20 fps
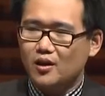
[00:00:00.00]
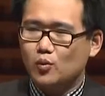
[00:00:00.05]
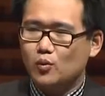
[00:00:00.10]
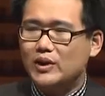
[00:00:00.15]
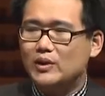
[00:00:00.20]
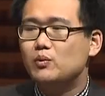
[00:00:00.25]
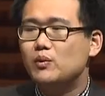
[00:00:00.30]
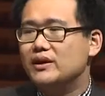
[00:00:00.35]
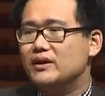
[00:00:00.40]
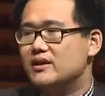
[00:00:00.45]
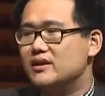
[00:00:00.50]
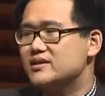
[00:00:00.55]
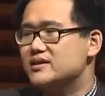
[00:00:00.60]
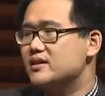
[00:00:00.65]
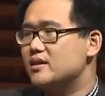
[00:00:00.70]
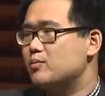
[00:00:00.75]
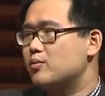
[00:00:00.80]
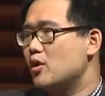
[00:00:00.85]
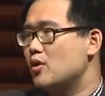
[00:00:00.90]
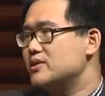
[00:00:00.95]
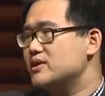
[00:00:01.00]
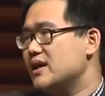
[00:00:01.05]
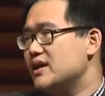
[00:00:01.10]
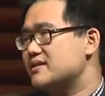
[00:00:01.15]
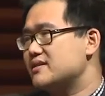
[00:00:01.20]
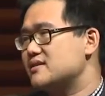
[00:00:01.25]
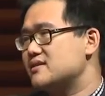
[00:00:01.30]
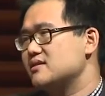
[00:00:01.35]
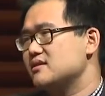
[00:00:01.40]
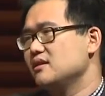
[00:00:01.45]
We witnessed the
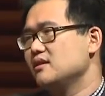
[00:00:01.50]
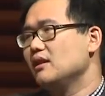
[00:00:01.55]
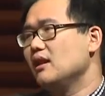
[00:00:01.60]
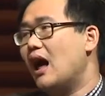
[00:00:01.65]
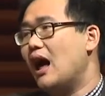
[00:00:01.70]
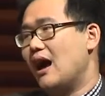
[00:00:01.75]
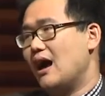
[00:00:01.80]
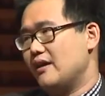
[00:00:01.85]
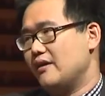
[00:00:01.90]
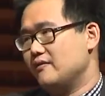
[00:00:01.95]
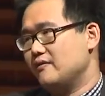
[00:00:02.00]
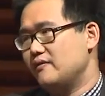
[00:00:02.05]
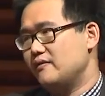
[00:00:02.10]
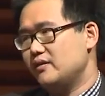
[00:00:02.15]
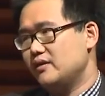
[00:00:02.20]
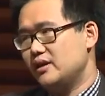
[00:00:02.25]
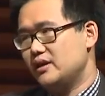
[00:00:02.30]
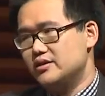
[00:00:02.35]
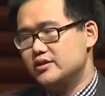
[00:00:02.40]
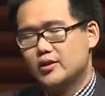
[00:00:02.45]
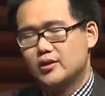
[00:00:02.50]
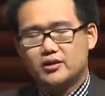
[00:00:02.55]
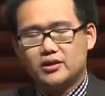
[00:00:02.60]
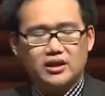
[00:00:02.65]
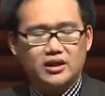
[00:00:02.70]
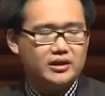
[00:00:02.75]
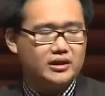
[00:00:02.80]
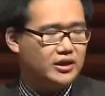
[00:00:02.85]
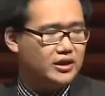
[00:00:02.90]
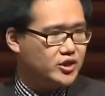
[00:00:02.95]
protests live in
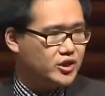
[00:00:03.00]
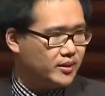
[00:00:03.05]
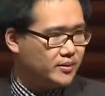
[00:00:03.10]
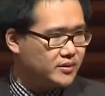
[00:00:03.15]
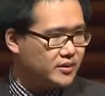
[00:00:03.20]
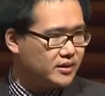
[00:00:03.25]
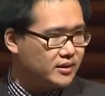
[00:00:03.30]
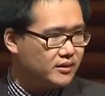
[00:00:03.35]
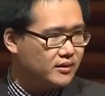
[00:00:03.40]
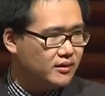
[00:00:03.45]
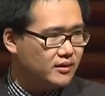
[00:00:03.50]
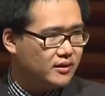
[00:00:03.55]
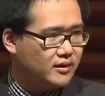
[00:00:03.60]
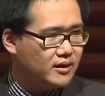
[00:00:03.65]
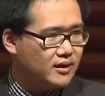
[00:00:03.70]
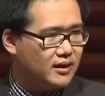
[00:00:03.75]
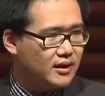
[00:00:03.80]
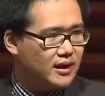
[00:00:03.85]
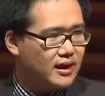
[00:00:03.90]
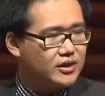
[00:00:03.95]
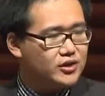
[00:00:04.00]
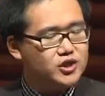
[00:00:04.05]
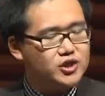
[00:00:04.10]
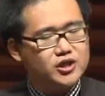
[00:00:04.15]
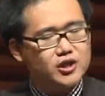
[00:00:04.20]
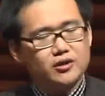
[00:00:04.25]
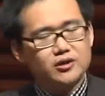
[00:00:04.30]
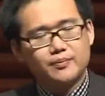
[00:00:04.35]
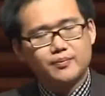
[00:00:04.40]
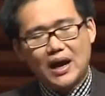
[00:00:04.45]
Turkey and Egypt, and
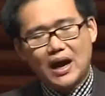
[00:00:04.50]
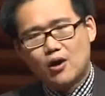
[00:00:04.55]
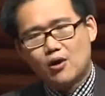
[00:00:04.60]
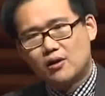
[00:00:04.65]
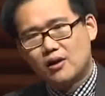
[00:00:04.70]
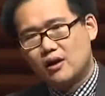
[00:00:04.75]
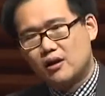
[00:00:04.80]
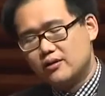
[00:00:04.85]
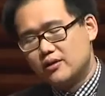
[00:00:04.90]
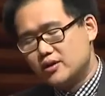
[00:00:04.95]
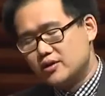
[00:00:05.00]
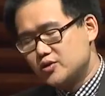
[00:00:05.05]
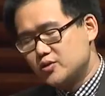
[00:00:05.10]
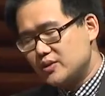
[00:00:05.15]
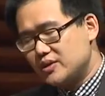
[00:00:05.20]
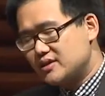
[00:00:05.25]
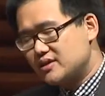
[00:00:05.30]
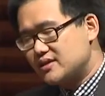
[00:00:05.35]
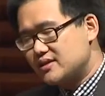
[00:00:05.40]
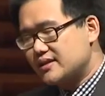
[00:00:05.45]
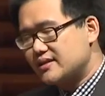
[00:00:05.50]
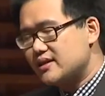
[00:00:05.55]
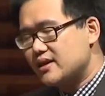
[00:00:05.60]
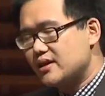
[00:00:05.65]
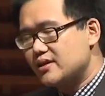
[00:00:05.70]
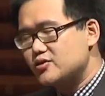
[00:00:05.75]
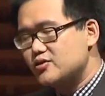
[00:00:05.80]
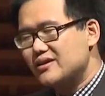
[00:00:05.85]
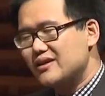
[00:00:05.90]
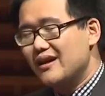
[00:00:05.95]
shared a power outage with
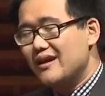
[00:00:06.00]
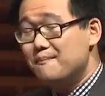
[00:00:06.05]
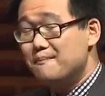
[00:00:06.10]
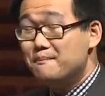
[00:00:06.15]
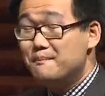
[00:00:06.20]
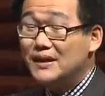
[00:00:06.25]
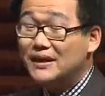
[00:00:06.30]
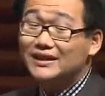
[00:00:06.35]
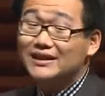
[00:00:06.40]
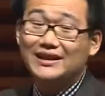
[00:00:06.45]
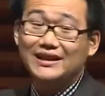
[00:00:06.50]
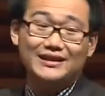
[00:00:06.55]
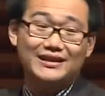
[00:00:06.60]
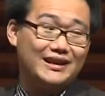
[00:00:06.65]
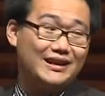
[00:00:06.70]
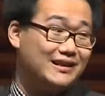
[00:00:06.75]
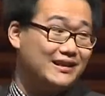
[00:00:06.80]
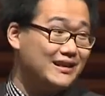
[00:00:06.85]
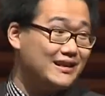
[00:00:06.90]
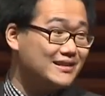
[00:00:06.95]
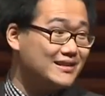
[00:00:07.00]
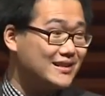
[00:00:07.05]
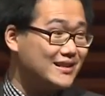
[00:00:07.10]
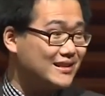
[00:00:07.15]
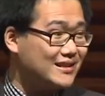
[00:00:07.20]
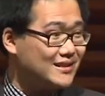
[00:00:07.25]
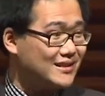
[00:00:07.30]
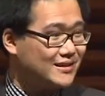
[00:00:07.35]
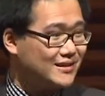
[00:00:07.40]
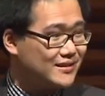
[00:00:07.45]
600 million Indian
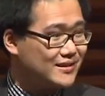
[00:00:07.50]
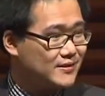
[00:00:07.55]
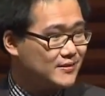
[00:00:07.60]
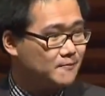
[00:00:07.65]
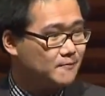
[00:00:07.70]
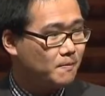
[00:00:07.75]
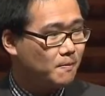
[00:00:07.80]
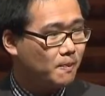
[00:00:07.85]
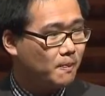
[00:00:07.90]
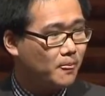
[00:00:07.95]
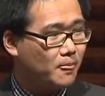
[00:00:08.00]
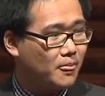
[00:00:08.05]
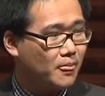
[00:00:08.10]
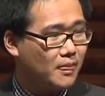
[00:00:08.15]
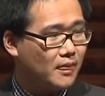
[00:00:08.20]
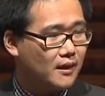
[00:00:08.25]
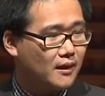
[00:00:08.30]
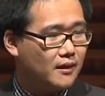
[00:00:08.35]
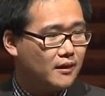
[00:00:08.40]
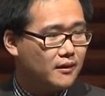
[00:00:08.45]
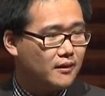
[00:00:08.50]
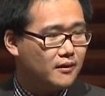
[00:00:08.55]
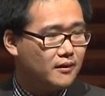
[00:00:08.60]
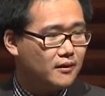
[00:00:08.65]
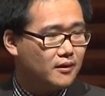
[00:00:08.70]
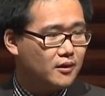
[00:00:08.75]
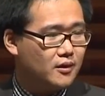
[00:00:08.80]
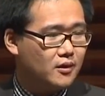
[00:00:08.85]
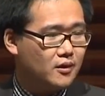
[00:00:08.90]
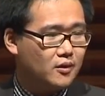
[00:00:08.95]
citizens.
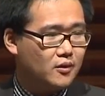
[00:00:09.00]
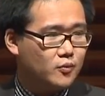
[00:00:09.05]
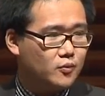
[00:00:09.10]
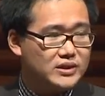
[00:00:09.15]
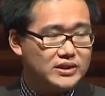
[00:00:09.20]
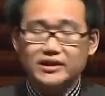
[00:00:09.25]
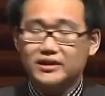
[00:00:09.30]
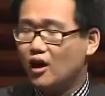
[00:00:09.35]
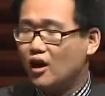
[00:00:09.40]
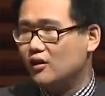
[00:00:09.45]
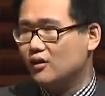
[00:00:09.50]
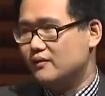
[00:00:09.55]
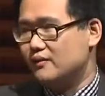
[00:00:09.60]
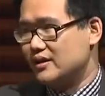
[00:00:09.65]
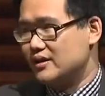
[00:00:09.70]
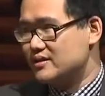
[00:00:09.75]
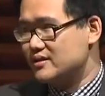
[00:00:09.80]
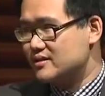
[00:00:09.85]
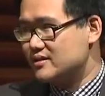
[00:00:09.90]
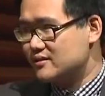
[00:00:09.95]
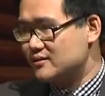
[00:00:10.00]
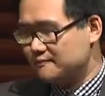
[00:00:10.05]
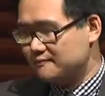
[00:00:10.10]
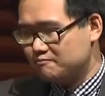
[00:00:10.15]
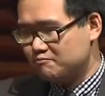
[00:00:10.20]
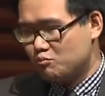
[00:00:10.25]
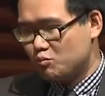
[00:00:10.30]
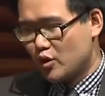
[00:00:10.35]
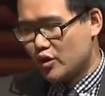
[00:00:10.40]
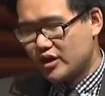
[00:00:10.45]
We did all of this,
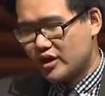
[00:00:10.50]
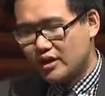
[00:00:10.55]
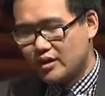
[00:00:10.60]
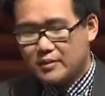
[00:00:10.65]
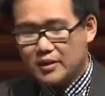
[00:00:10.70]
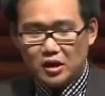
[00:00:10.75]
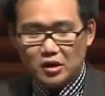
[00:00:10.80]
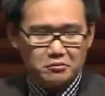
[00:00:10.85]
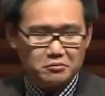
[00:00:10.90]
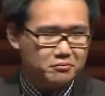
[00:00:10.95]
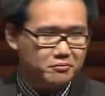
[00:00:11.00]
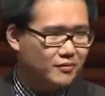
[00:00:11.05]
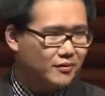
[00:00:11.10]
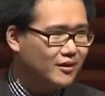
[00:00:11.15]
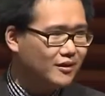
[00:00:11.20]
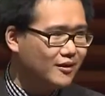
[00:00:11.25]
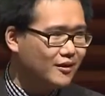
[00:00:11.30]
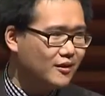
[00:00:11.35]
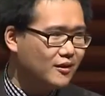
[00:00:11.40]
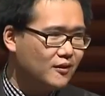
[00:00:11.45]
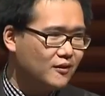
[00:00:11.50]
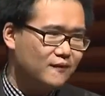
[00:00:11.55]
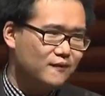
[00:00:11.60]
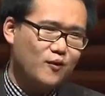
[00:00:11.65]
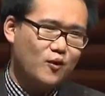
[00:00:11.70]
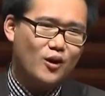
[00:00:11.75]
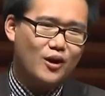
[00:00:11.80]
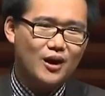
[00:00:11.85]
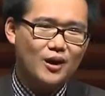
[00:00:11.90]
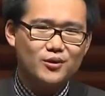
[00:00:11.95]
working about
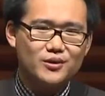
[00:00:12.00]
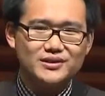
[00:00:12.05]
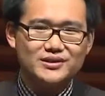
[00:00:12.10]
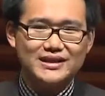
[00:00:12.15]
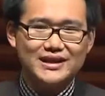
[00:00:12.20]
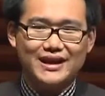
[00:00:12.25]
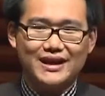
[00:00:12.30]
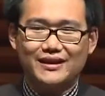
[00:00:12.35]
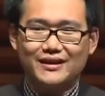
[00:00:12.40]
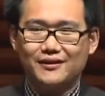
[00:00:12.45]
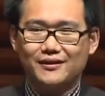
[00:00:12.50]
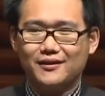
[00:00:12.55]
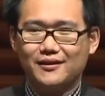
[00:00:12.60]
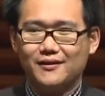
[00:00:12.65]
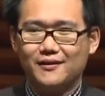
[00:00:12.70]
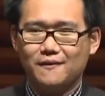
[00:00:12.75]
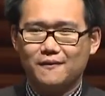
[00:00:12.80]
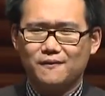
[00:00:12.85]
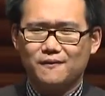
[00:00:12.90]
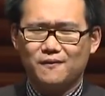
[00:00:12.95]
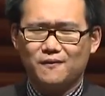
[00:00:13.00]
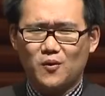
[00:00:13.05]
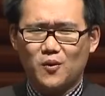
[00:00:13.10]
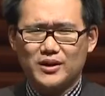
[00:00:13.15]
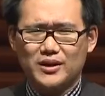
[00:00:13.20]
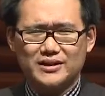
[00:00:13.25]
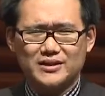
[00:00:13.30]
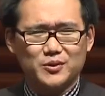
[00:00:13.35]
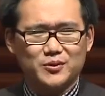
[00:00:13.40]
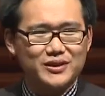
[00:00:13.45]
4 hours a day, 4
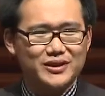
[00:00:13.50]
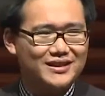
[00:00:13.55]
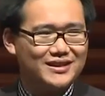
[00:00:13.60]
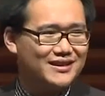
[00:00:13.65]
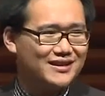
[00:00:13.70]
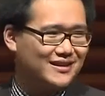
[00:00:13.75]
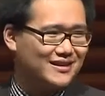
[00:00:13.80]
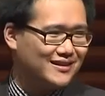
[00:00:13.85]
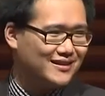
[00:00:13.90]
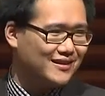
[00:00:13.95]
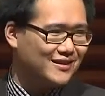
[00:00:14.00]
days a week.